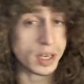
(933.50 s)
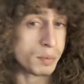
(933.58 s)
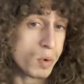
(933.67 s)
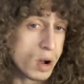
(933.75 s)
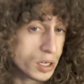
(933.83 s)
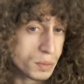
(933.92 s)

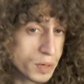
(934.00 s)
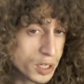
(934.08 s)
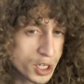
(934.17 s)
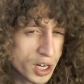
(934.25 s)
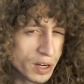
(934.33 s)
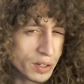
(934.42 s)
watching my
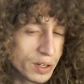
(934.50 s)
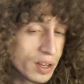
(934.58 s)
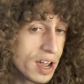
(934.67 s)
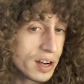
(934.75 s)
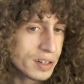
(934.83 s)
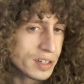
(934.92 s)
channel, you'll
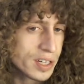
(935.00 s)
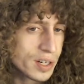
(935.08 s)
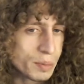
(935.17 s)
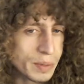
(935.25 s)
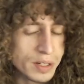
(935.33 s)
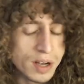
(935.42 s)
kind of hear
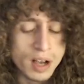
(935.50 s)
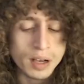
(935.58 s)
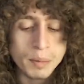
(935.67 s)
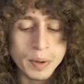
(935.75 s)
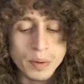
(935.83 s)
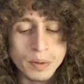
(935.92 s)
me talk
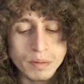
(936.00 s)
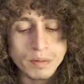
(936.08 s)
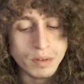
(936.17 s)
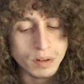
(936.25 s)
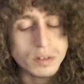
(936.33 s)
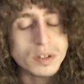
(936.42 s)
about
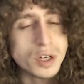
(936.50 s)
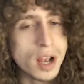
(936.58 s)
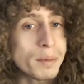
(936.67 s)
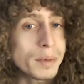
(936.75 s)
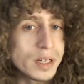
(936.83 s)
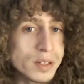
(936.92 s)

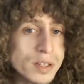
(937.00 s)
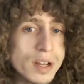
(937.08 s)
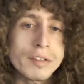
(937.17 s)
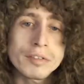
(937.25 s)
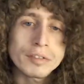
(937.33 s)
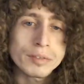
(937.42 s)
Jaimini
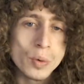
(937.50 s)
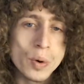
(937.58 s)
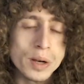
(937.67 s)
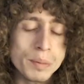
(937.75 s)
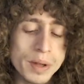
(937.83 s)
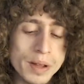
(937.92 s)
stuff quite a bit.